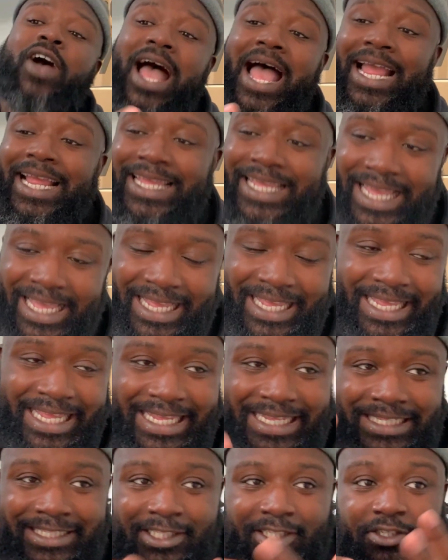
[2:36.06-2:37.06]
I get
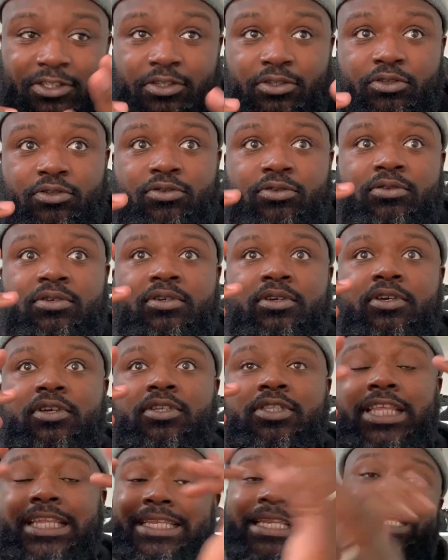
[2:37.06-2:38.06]
into
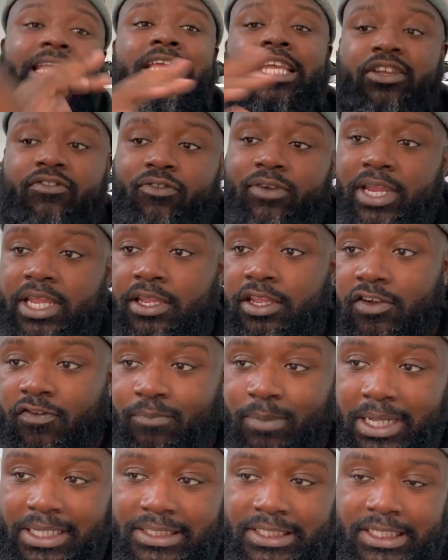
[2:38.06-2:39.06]
the nitty gritty of
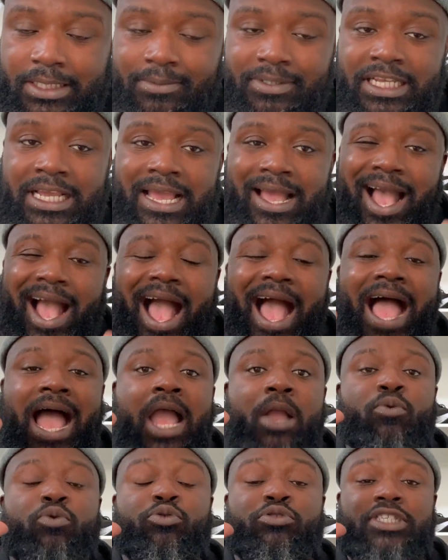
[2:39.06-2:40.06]
my tips, I
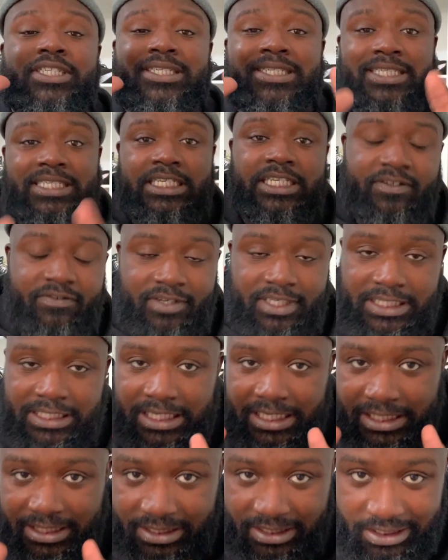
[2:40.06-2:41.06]
would
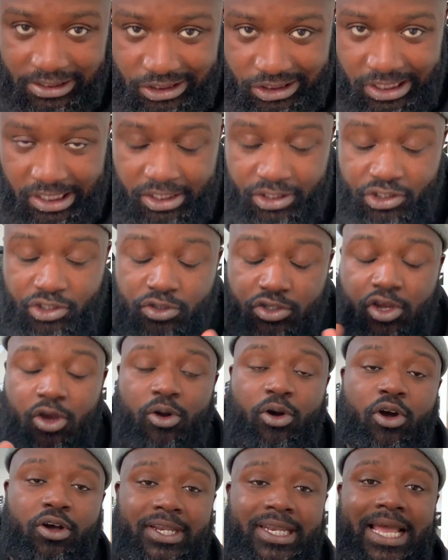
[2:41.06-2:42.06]
seriously suggest you
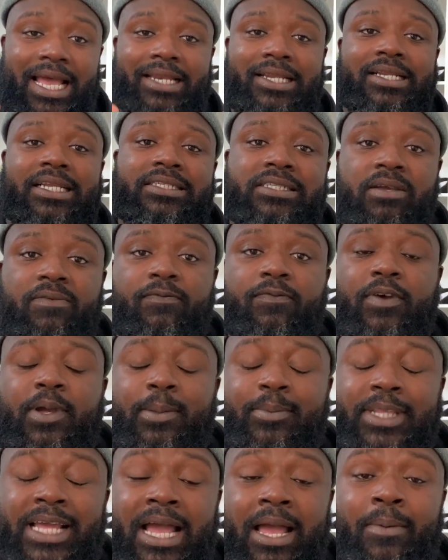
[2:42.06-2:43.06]
go on the Adidas
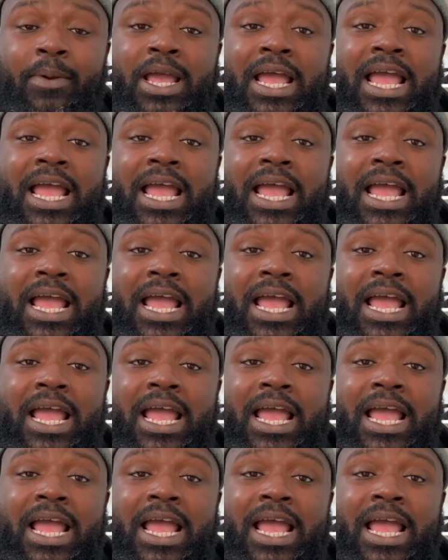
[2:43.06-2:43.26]
Confirmed app